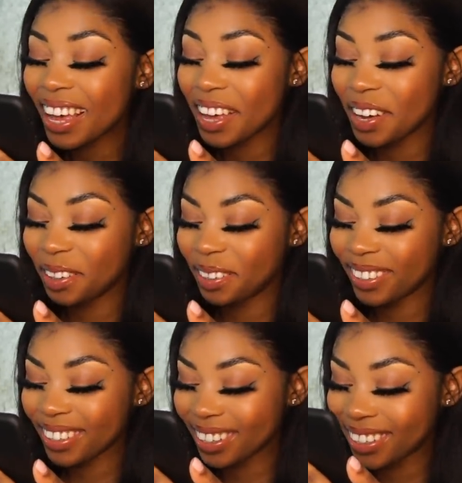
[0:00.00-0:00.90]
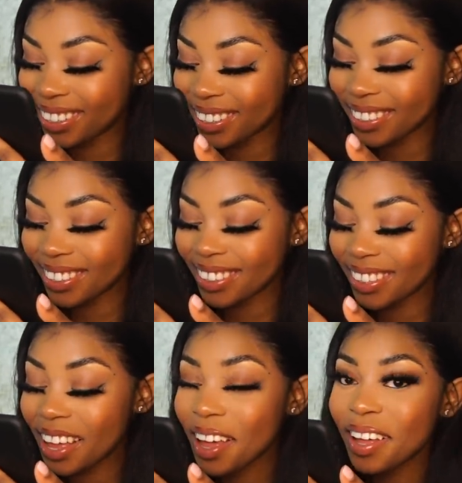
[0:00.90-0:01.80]
Ew.
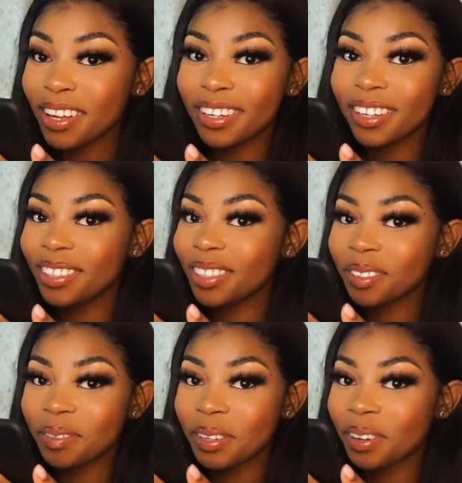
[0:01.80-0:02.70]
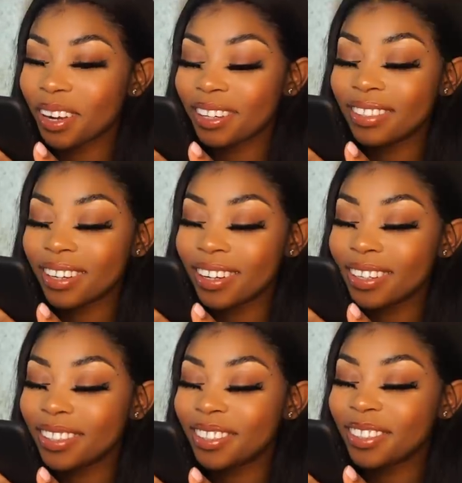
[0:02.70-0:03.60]
Don't judge me, you lot.
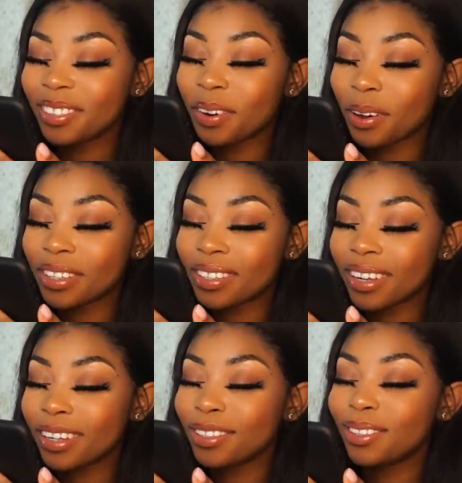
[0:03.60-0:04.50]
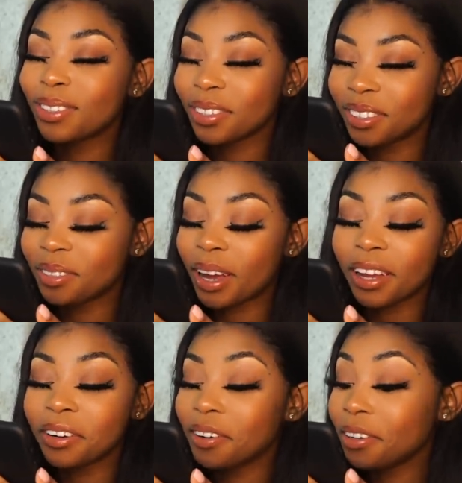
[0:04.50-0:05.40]
Do not judge me. I
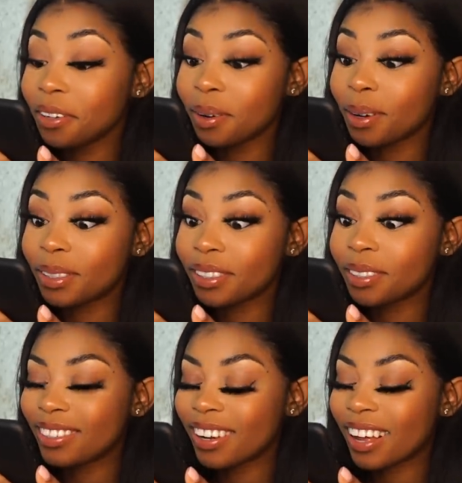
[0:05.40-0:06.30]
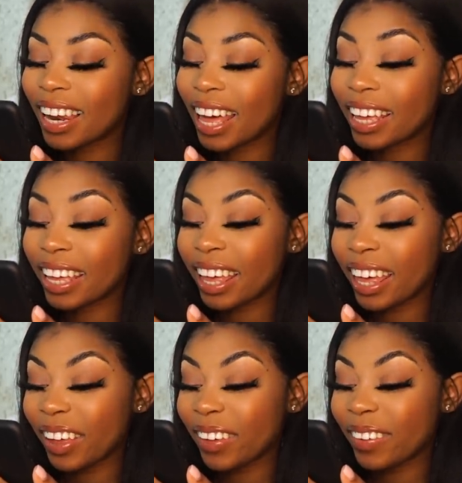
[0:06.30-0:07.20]
know you lot are judging. You lot are like,
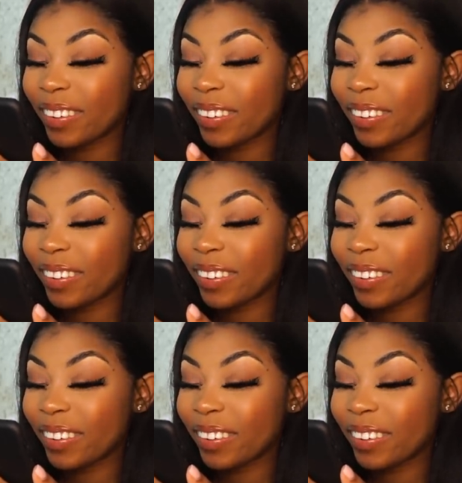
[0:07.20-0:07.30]
ew.